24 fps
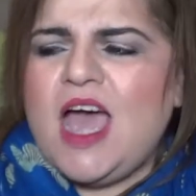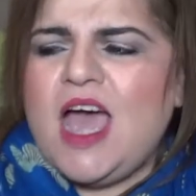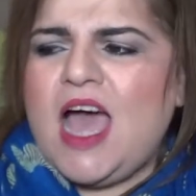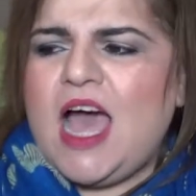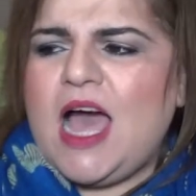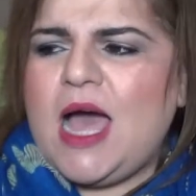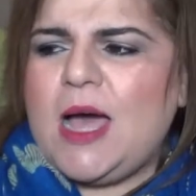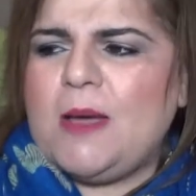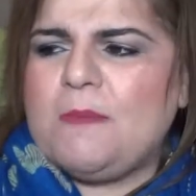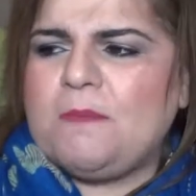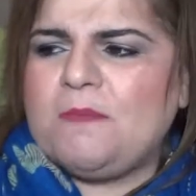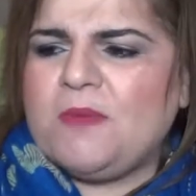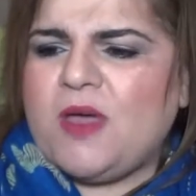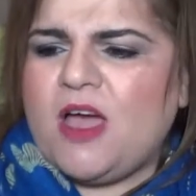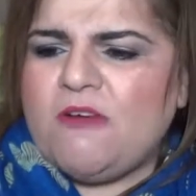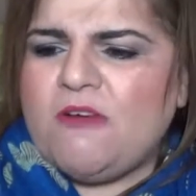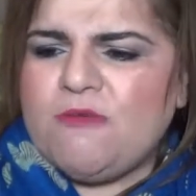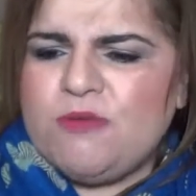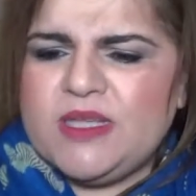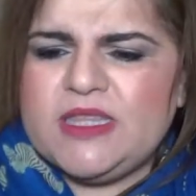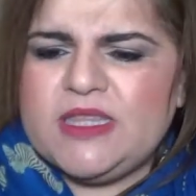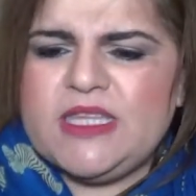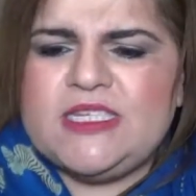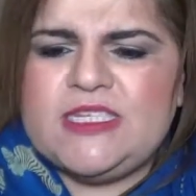I
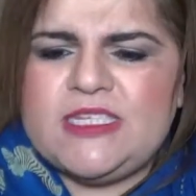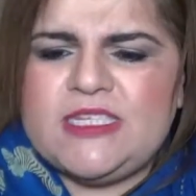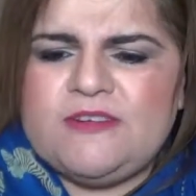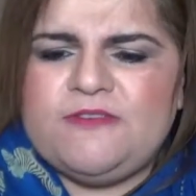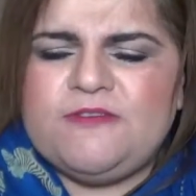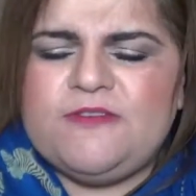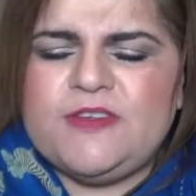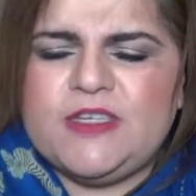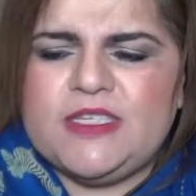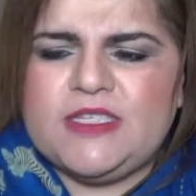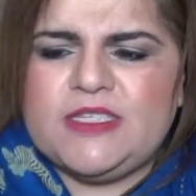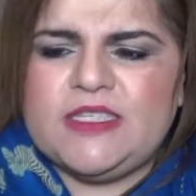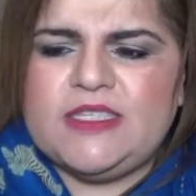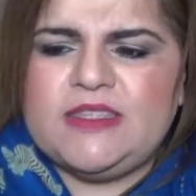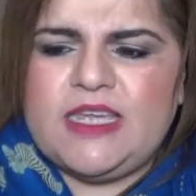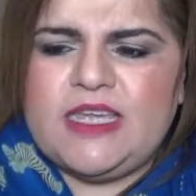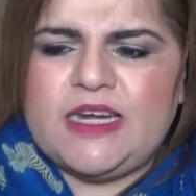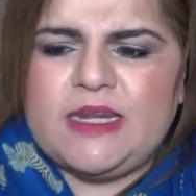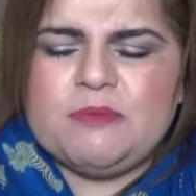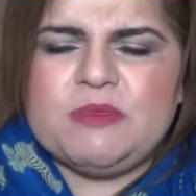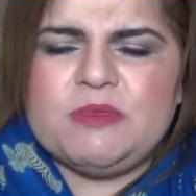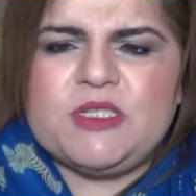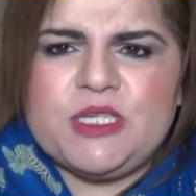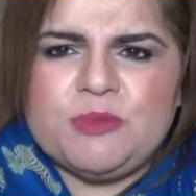really did feel that
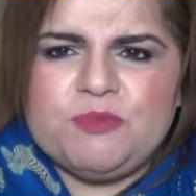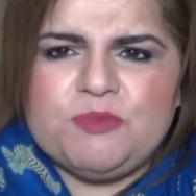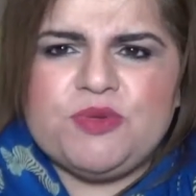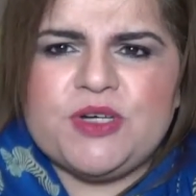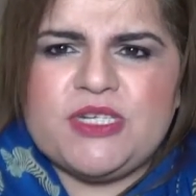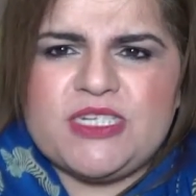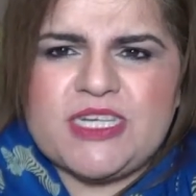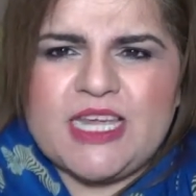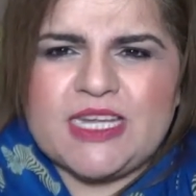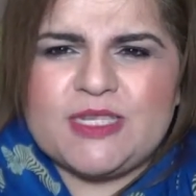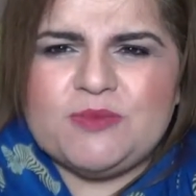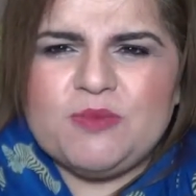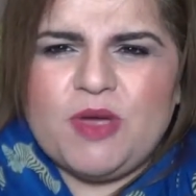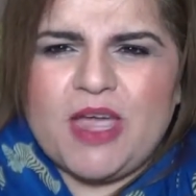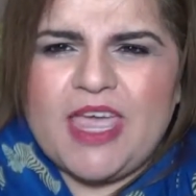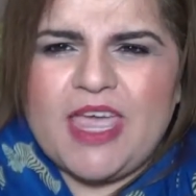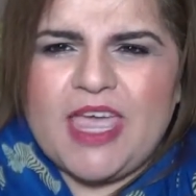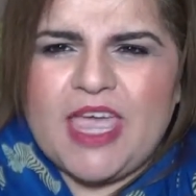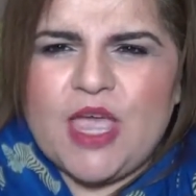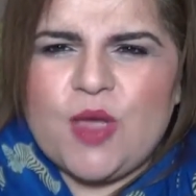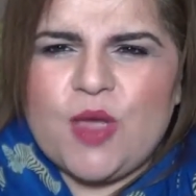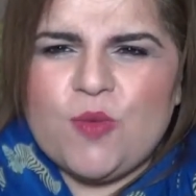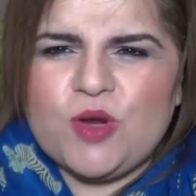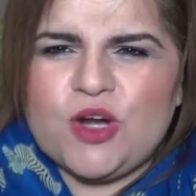it did protect my
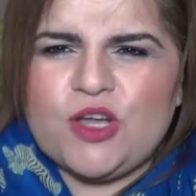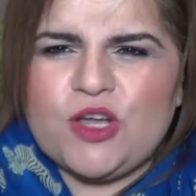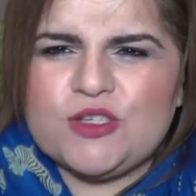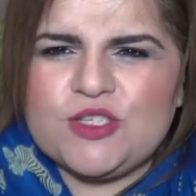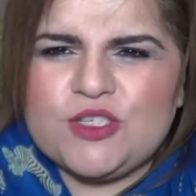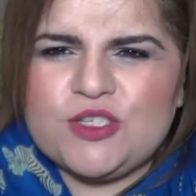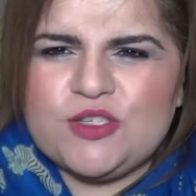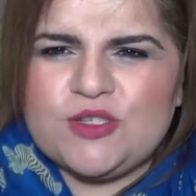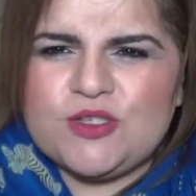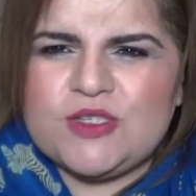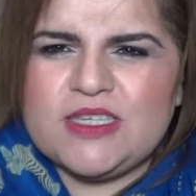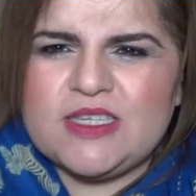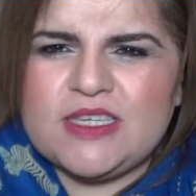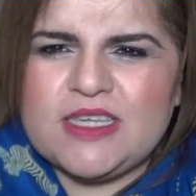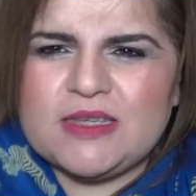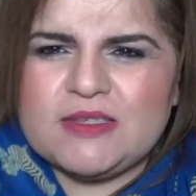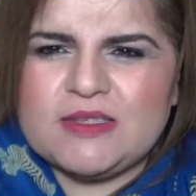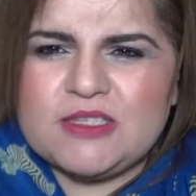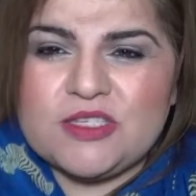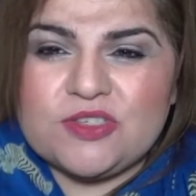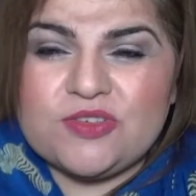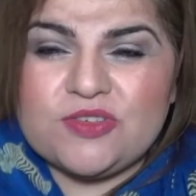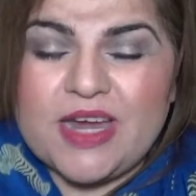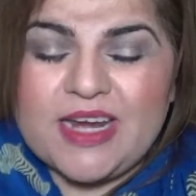hair when I was using a
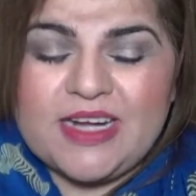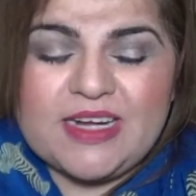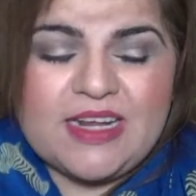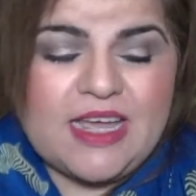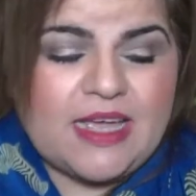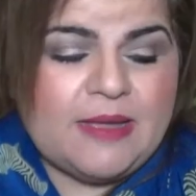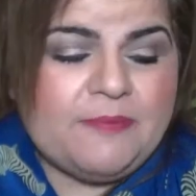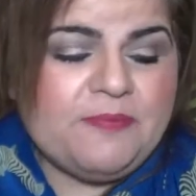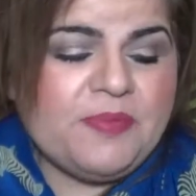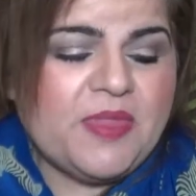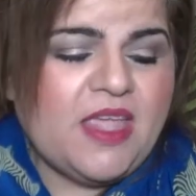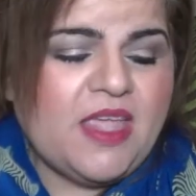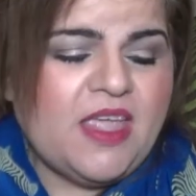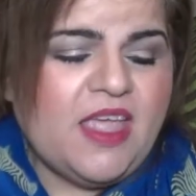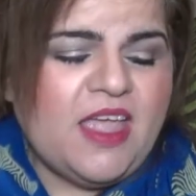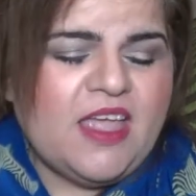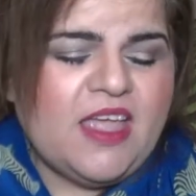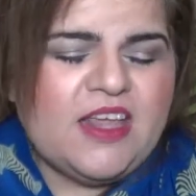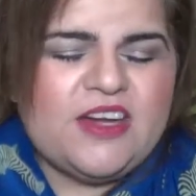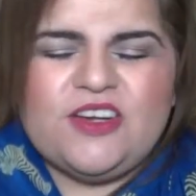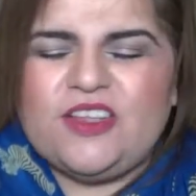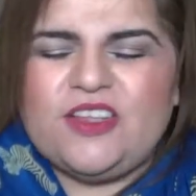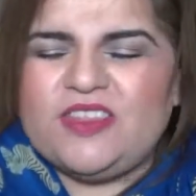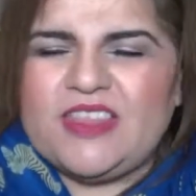straightener.
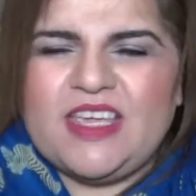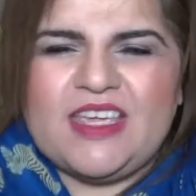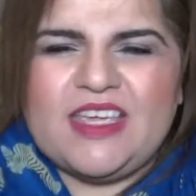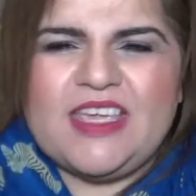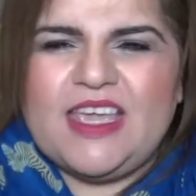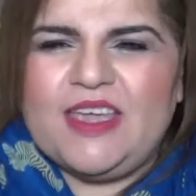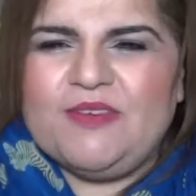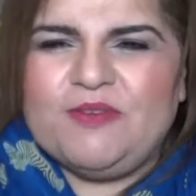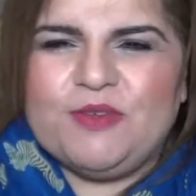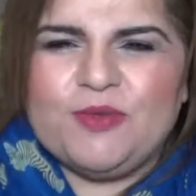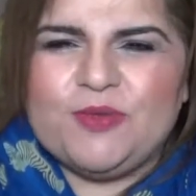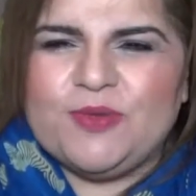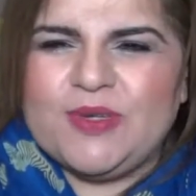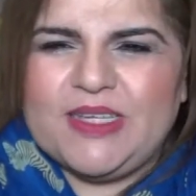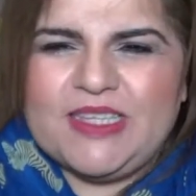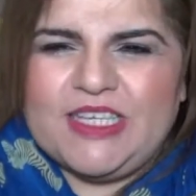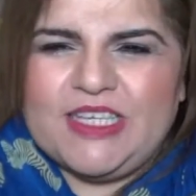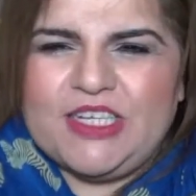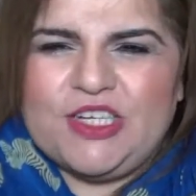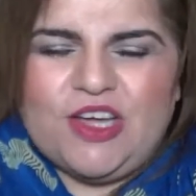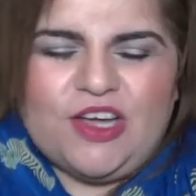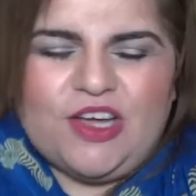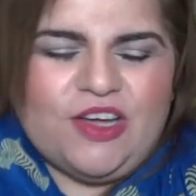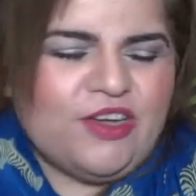Not that you ever
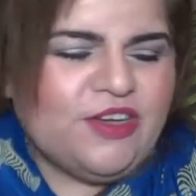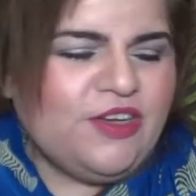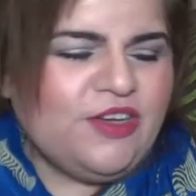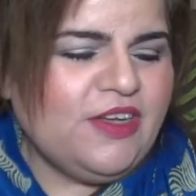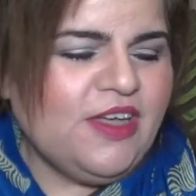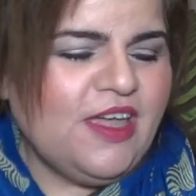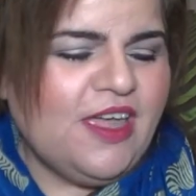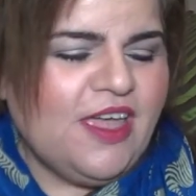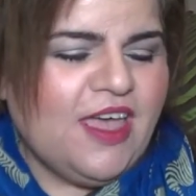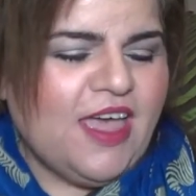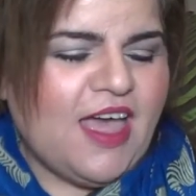really know.